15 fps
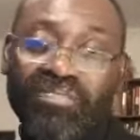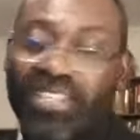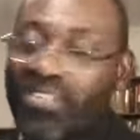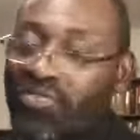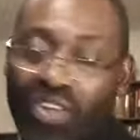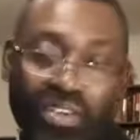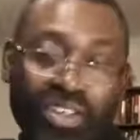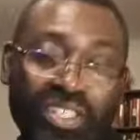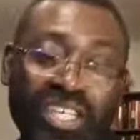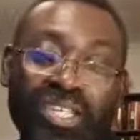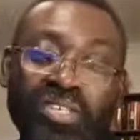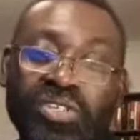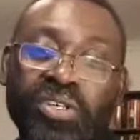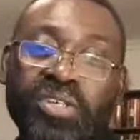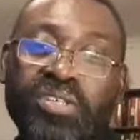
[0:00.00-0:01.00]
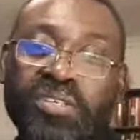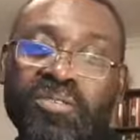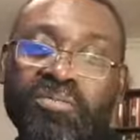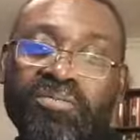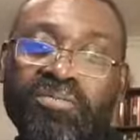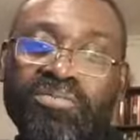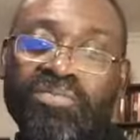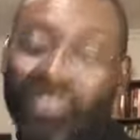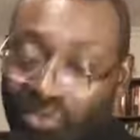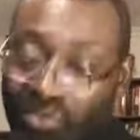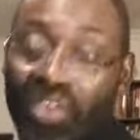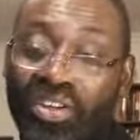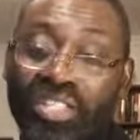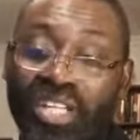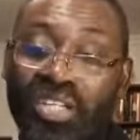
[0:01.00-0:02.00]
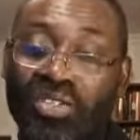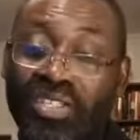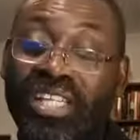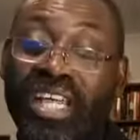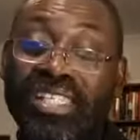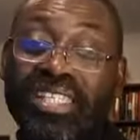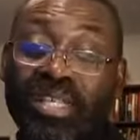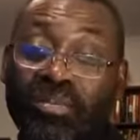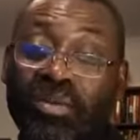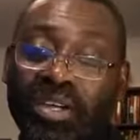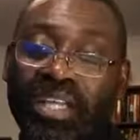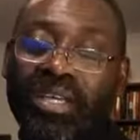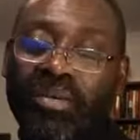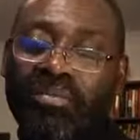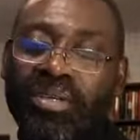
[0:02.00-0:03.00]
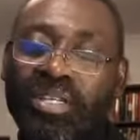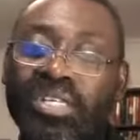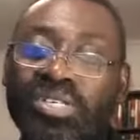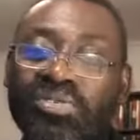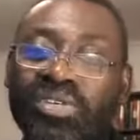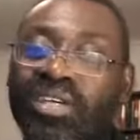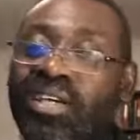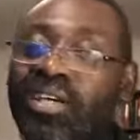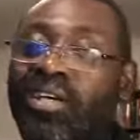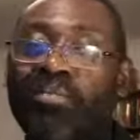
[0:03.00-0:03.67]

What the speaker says: It's very dangerous. Very dangerous. That is demonic ministry.